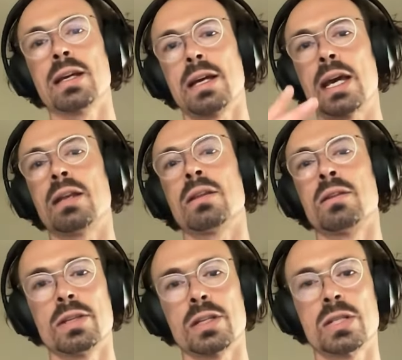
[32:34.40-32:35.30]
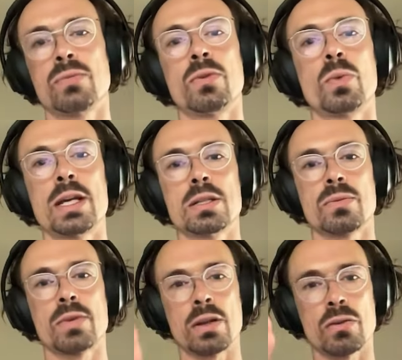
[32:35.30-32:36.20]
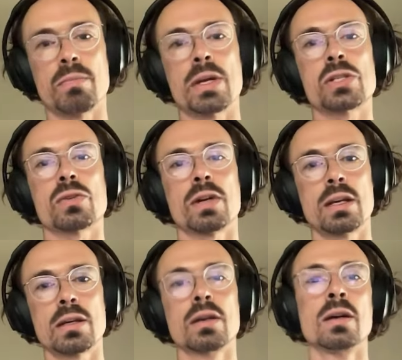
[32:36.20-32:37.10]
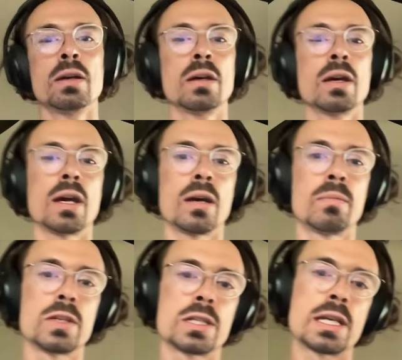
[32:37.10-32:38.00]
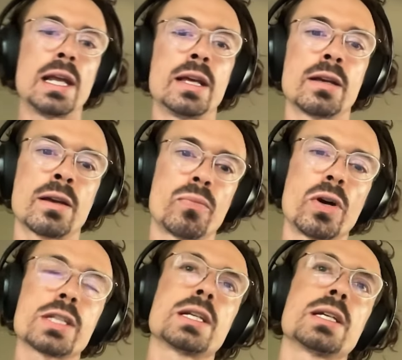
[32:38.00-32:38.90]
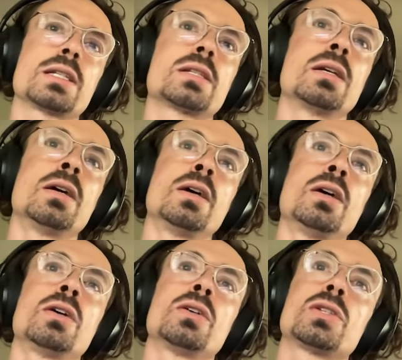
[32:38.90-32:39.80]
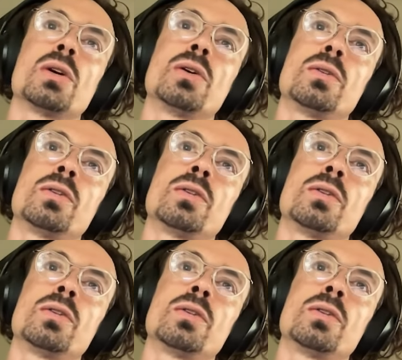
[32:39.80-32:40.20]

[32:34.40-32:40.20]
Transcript: again, there's different ways of kind of measuring the scaling process. So